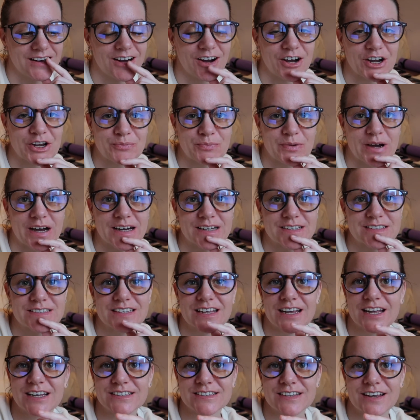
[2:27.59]
iPad
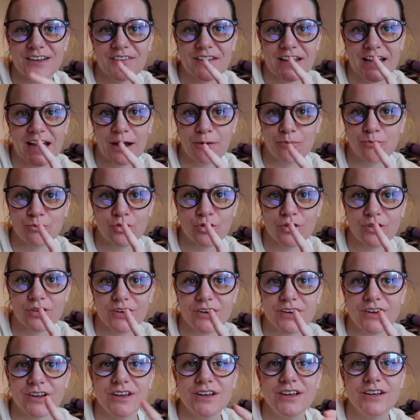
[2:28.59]
and turn the camera
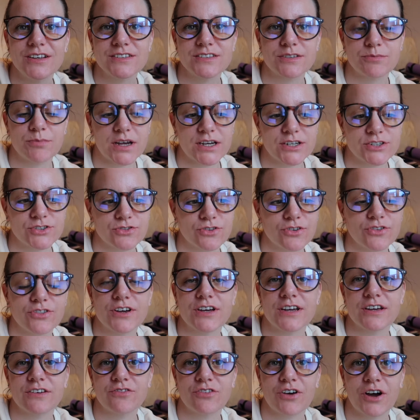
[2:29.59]
on to make sure
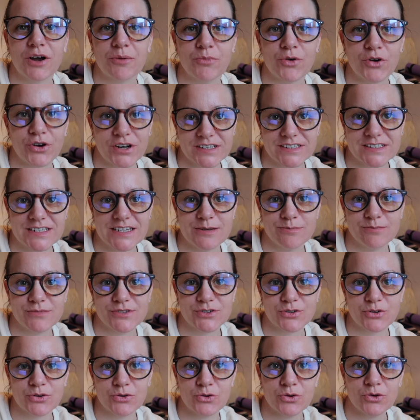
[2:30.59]
that if I'm on a
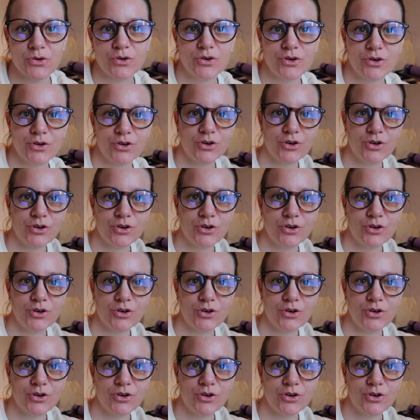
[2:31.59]
Teams call,